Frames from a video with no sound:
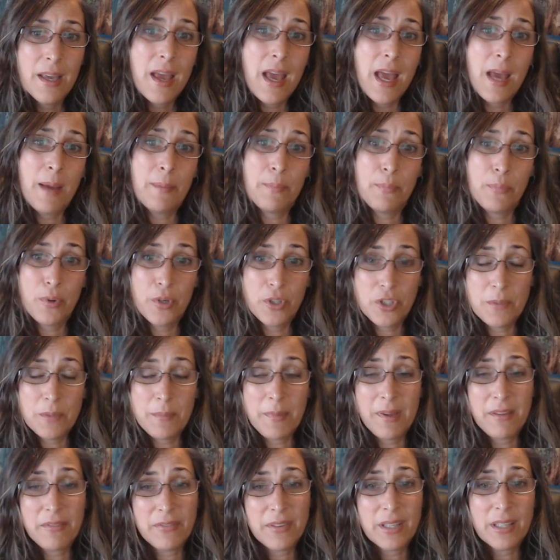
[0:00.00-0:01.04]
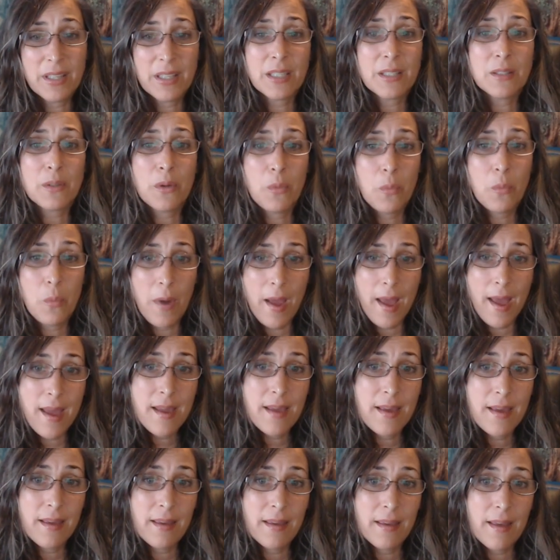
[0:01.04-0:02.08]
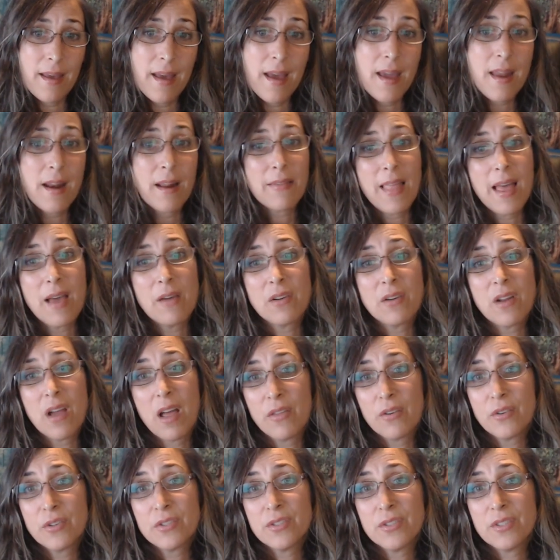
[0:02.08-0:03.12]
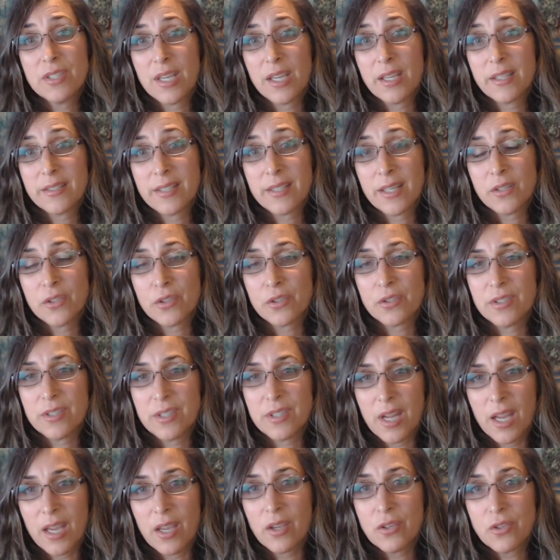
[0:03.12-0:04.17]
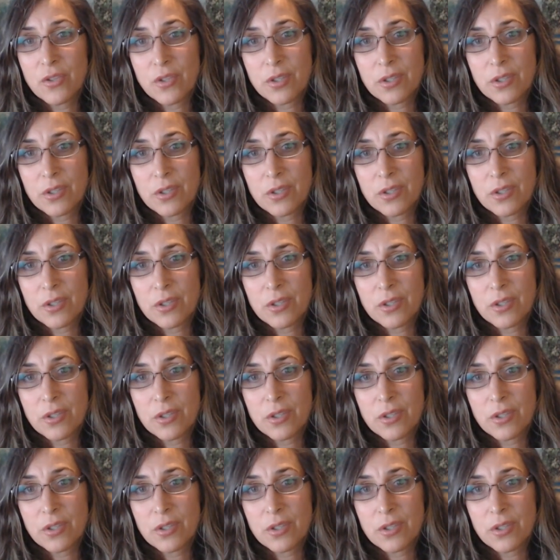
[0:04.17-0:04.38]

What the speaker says: and pushed my feelings away and allowed others to take center stage.